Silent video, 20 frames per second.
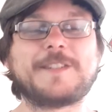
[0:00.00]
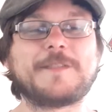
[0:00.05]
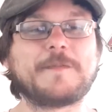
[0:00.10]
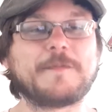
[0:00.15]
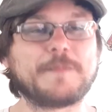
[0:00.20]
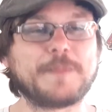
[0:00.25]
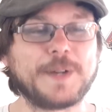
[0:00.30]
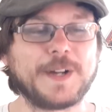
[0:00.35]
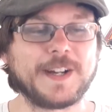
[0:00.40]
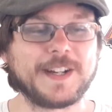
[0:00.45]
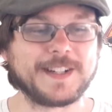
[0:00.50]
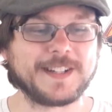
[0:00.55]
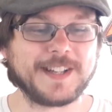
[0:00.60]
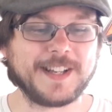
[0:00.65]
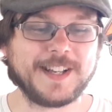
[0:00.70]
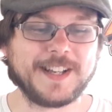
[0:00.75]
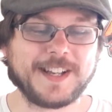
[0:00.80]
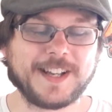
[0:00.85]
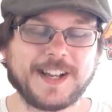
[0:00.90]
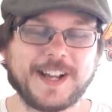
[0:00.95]
But
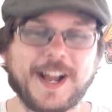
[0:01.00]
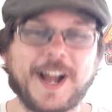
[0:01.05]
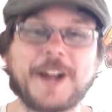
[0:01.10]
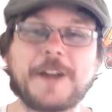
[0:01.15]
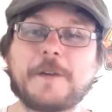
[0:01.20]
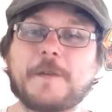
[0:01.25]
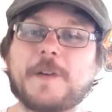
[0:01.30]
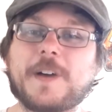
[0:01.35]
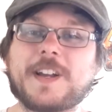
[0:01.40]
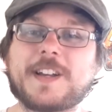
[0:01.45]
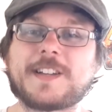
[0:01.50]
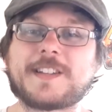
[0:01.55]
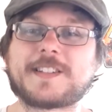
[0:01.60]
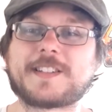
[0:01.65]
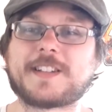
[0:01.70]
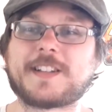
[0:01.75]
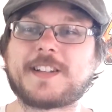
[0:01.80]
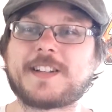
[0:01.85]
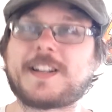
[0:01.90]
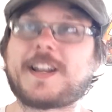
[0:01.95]
anyways,
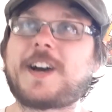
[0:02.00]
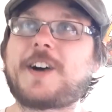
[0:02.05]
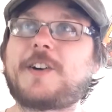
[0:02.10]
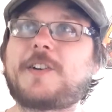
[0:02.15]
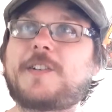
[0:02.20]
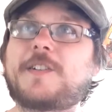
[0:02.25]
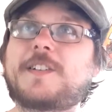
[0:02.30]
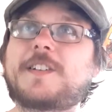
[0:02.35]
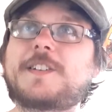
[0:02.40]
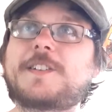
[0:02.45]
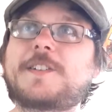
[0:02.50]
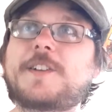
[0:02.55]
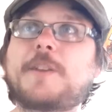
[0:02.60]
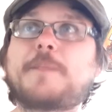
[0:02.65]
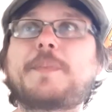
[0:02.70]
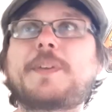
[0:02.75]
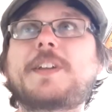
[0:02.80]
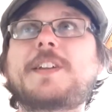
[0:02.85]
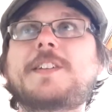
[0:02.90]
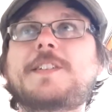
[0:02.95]
now
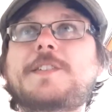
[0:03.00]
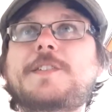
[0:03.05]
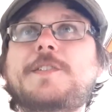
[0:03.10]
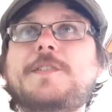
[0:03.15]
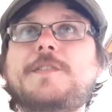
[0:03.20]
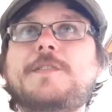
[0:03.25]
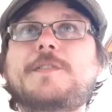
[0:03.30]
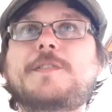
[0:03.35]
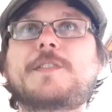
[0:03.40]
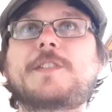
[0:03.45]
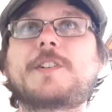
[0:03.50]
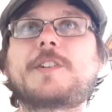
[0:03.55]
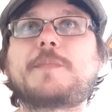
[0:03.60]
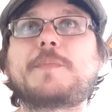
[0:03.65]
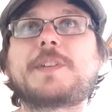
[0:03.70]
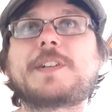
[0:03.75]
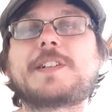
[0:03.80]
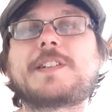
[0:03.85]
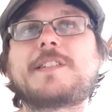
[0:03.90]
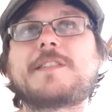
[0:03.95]
jumping into a little
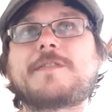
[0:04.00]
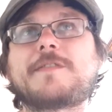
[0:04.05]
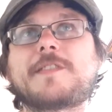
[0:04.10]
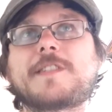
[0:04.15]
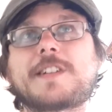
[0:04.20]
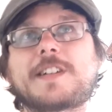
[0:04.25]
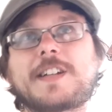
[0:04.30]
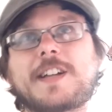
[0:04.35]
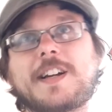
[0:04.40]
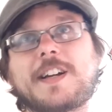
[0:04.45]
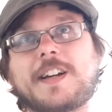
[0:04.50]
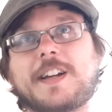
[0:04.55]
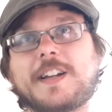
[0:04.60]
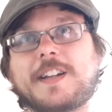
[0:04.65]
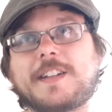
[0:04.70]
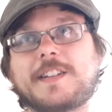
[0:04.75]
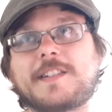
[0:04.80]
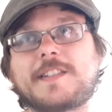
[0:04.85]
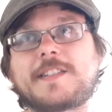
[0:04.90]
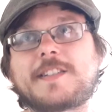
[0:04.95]
bit different
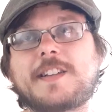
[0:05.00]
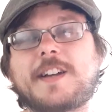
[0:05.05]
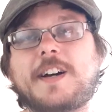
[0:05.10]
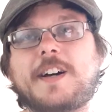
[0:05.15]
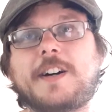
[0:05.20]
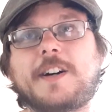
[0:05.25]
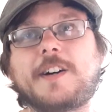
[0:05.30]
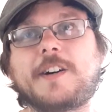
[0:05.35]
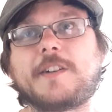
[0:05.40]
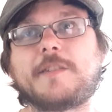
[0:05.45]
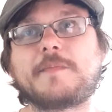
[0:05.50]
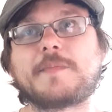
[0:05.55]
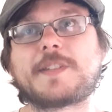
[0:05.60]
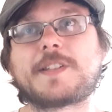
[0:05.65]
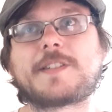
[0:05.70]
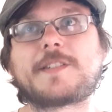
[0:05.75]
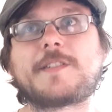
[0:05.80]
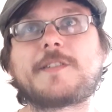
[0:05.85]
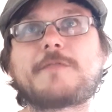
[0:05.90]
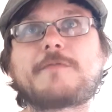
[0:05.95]
kinds,
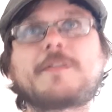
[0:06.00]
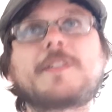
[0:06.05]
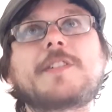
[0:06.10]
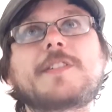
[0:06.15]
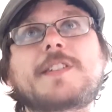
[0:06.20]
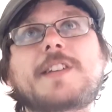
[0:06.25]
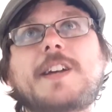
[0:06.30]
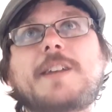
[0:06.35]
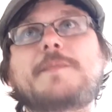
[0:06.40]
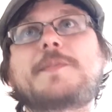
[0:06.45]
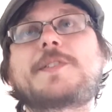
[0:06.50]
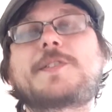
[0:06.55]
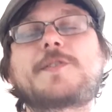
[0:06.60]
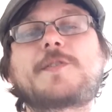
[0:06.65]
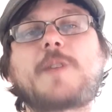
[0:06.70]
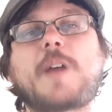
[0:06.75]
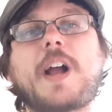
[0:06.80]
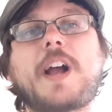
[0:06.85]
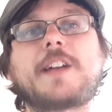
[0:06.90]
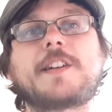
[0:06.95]
still real-time
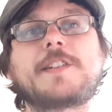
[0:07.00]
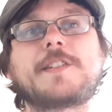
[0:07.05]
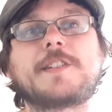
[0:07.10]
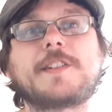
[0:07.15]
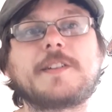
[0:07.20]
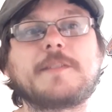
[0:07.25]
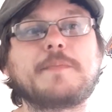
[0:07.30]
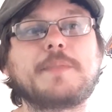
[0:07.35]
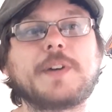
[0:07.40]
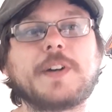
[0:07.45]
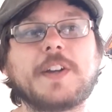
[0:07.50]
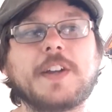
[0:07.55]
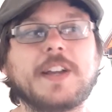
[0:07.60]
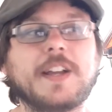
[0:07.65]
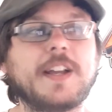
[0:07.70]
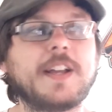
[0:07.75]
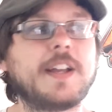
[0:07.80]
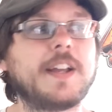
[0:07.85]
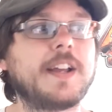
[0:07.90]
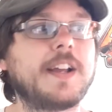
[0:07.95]
strategy, but
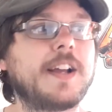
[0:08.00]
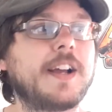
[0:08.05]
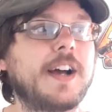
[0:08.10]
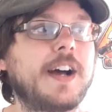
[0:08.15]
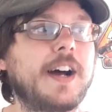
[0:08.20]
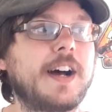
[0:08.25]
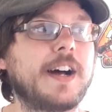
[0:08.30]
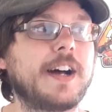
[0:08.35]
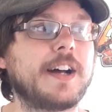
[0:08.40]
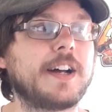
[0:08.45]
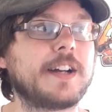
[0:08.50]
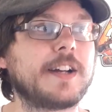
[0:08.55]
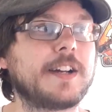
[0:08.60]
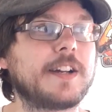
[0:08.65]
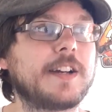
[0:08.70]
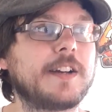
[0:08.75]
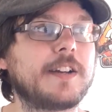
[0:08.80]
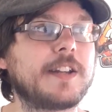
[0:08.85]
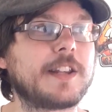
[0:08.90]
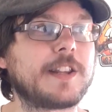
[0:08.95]

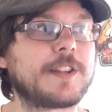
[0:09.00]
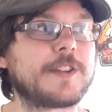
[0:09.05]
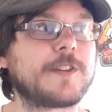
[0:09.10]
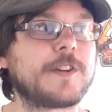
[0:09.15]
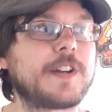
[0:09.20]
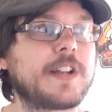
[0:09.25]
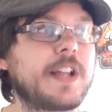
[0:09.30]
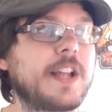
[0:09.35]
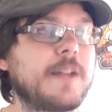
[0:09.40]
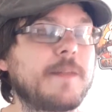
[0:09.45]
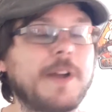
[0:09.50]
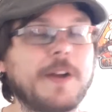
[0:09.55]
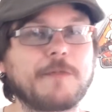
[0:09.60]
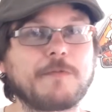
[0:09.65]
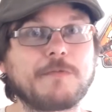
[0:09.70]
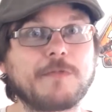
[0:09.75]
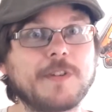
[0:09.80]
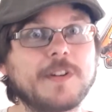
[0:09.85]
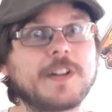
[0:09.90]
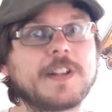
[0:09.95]
the third game I
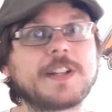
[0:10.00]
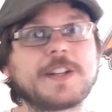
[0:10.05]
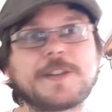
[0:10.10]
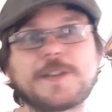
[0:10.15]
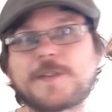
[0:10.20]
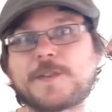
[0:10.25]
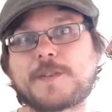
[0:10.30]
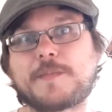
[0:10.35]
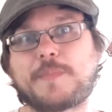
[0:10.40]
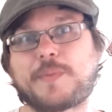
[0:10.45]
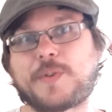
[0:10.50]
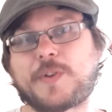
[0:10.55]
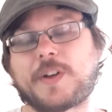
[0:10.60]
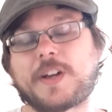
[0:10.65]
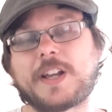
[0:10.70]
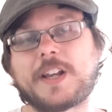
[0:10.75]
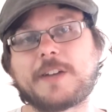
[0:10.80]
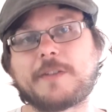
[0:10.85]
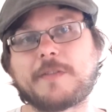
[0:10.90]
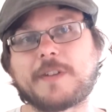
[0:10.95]
really enjoyed
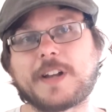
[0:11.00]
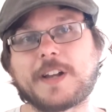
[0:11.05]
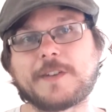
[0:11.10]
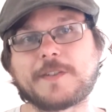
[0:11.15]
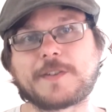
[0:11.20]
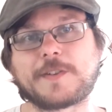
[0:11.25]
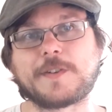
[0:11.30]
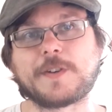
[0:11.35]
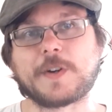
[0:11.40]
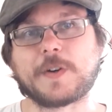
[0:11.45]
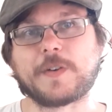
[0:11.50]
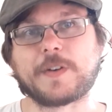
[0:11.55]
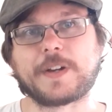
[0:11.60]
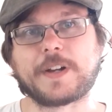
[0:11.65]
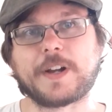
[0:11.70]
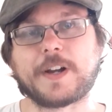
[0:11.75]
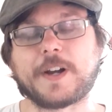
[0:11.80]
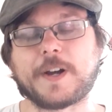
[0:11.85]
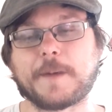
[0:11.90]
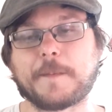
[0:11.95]
playing when I was
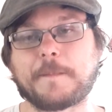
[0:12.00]
growing up,